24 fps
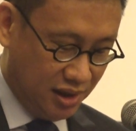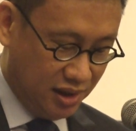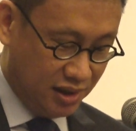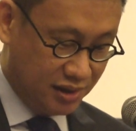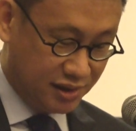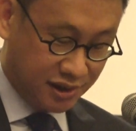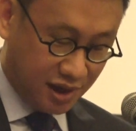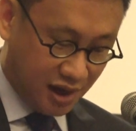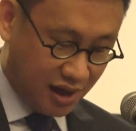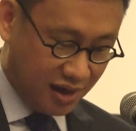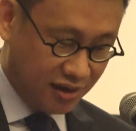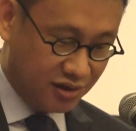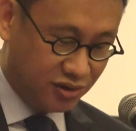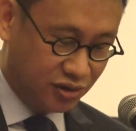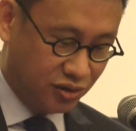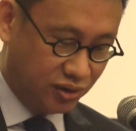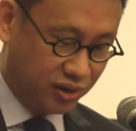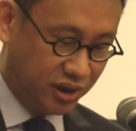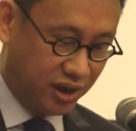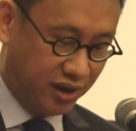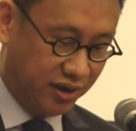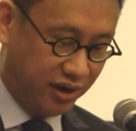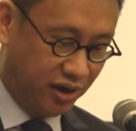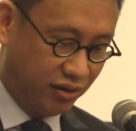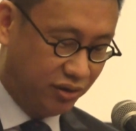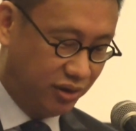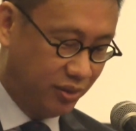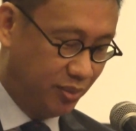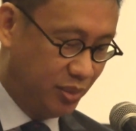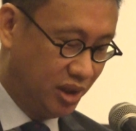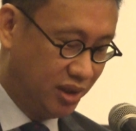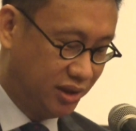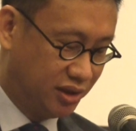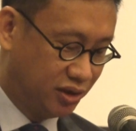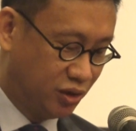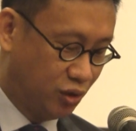is tasked to carry out
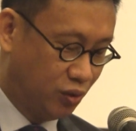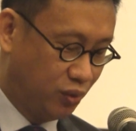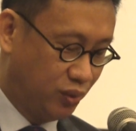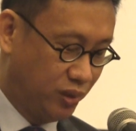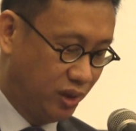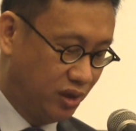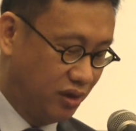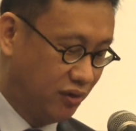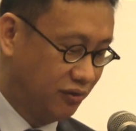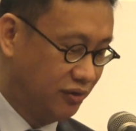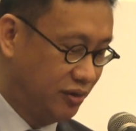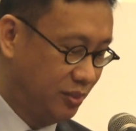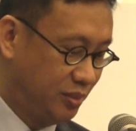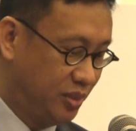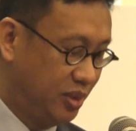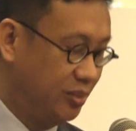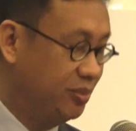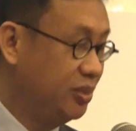the political will of the